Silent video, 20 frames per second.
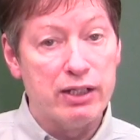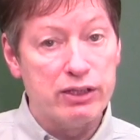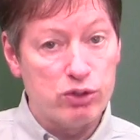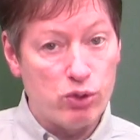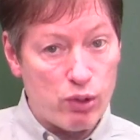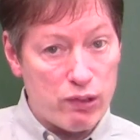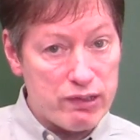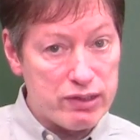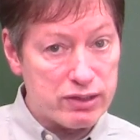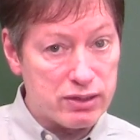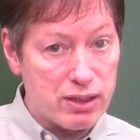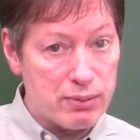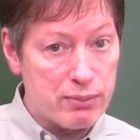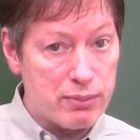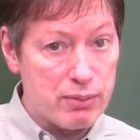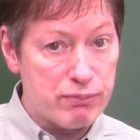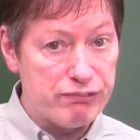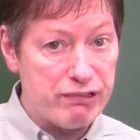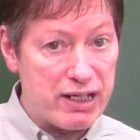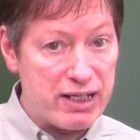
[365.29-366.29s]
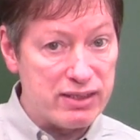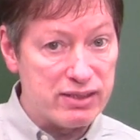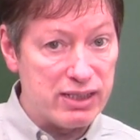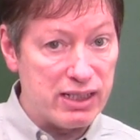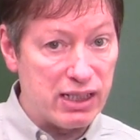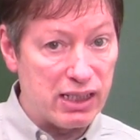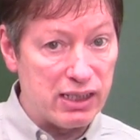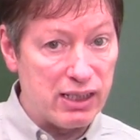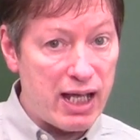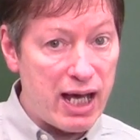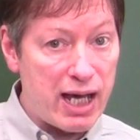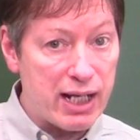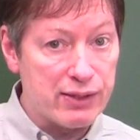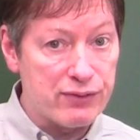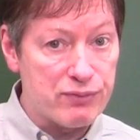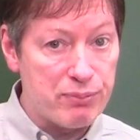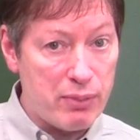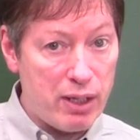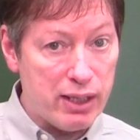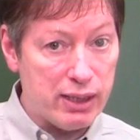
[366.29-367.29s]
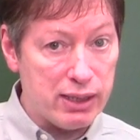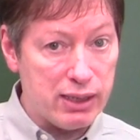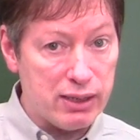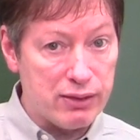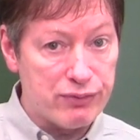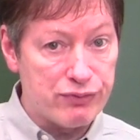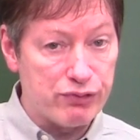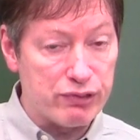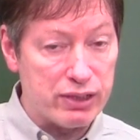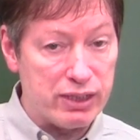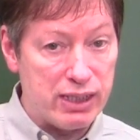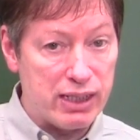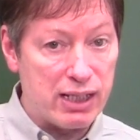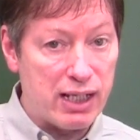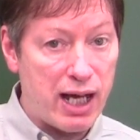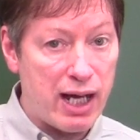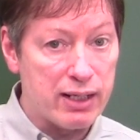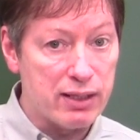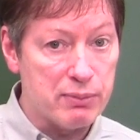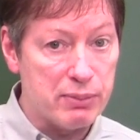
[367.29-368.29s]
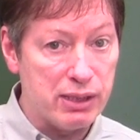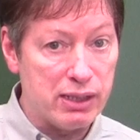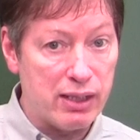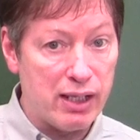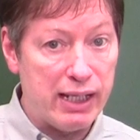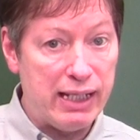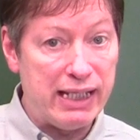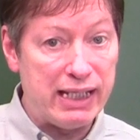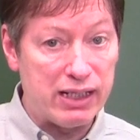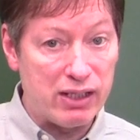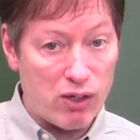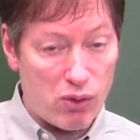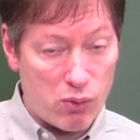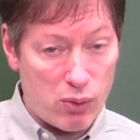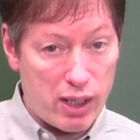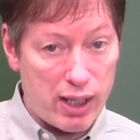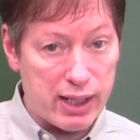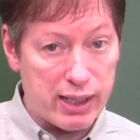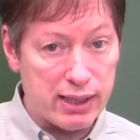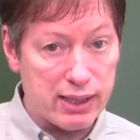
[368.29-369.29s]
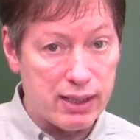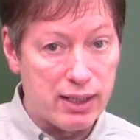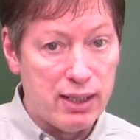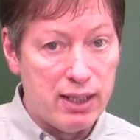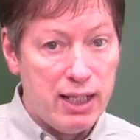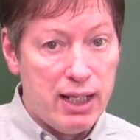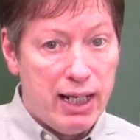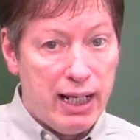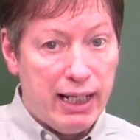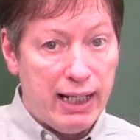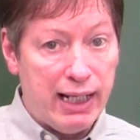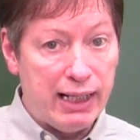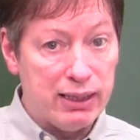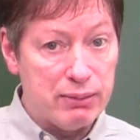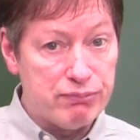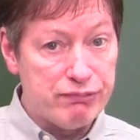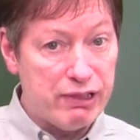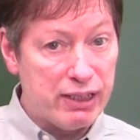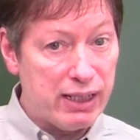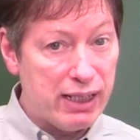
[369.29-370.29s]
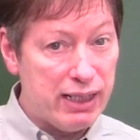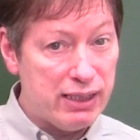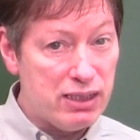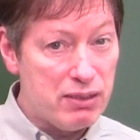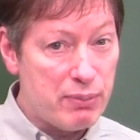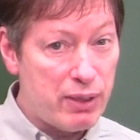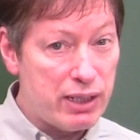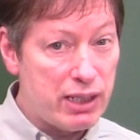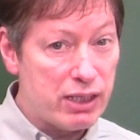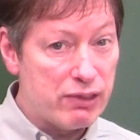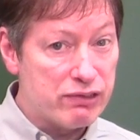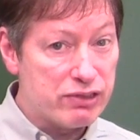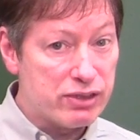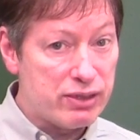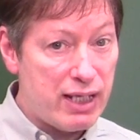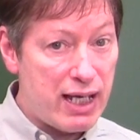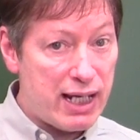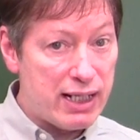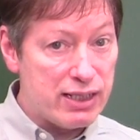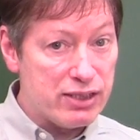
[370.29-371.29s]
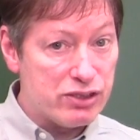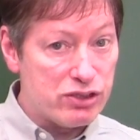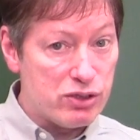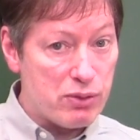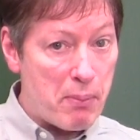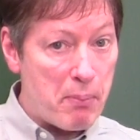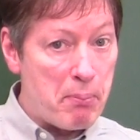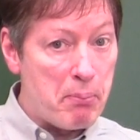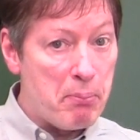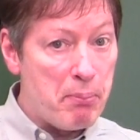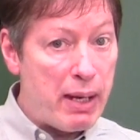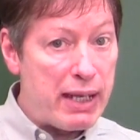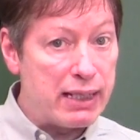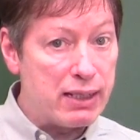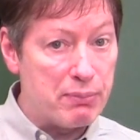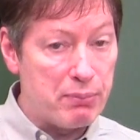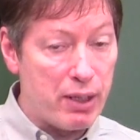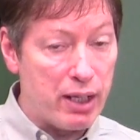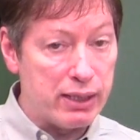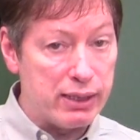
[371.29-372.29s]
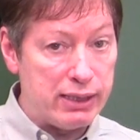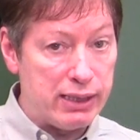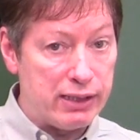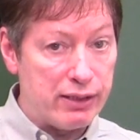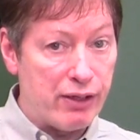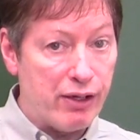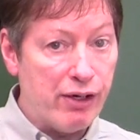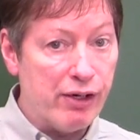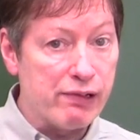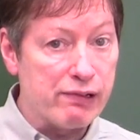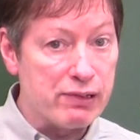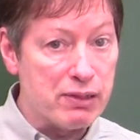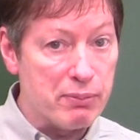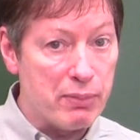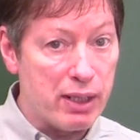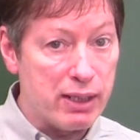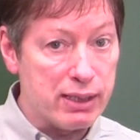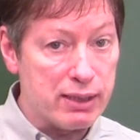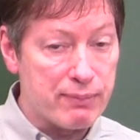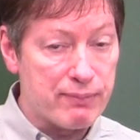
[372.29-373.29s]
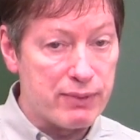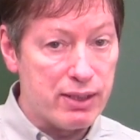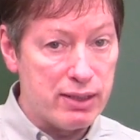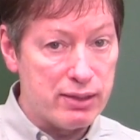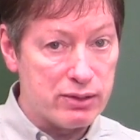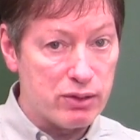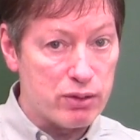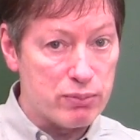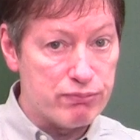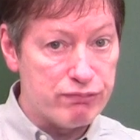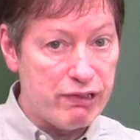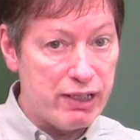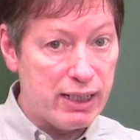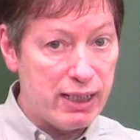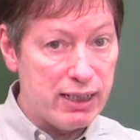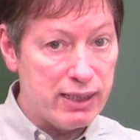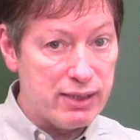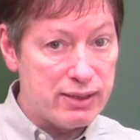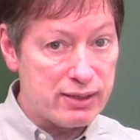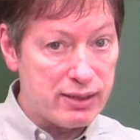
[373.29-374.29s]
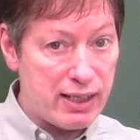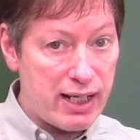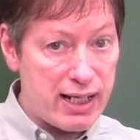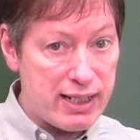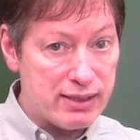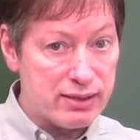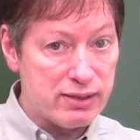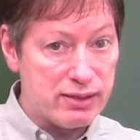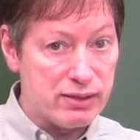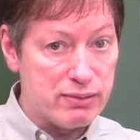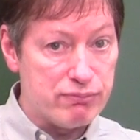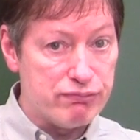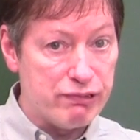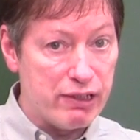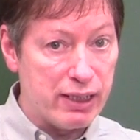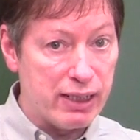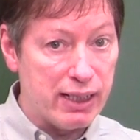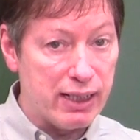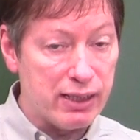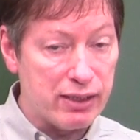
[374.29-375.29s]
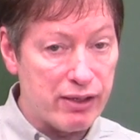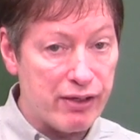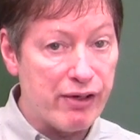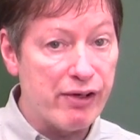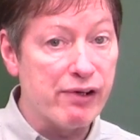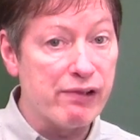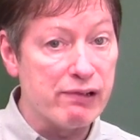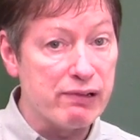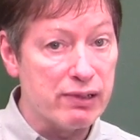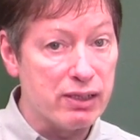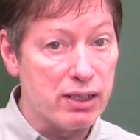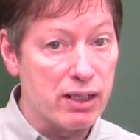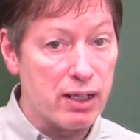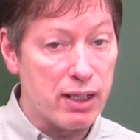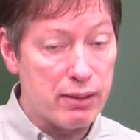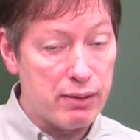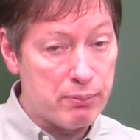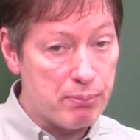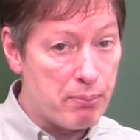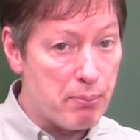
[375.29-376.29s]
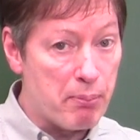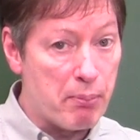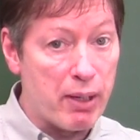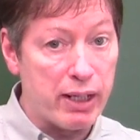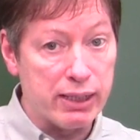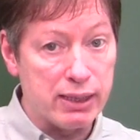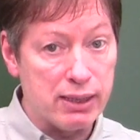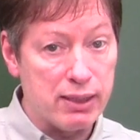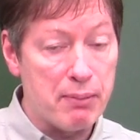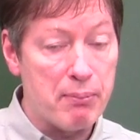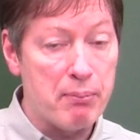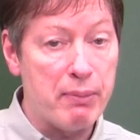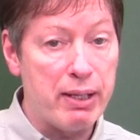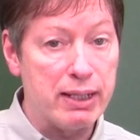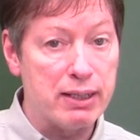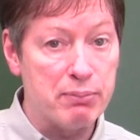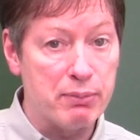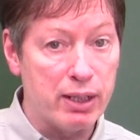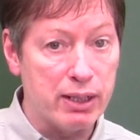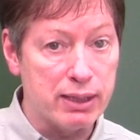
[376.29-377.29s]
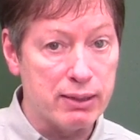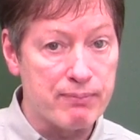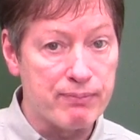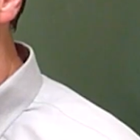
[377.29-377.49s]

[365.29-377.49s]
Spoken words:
Tourism brings in a lot of money for the economy in Hawaii. And bring in, you might understand, is to make money and earn money. So to bring in this case is to bring in to earn money, make money.